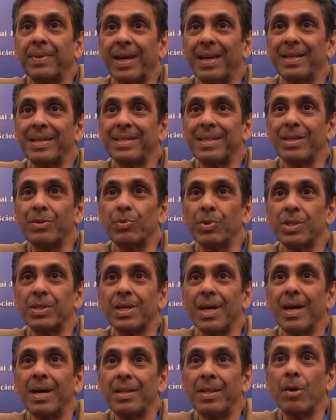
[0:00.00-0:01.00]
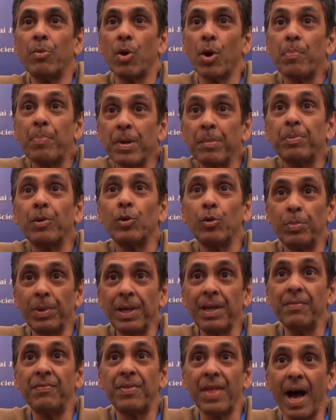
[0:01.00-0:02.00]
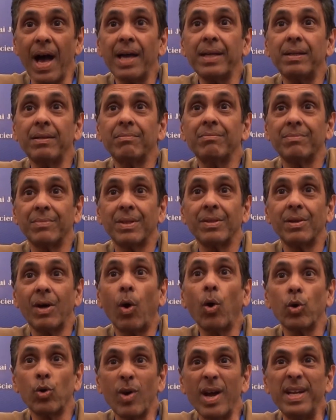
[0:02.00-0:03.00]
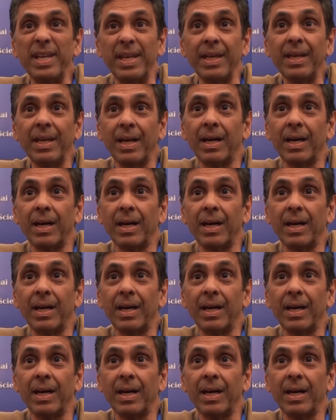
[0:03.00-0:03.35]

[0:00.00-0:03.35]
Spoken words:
That is, there were people who believed that already,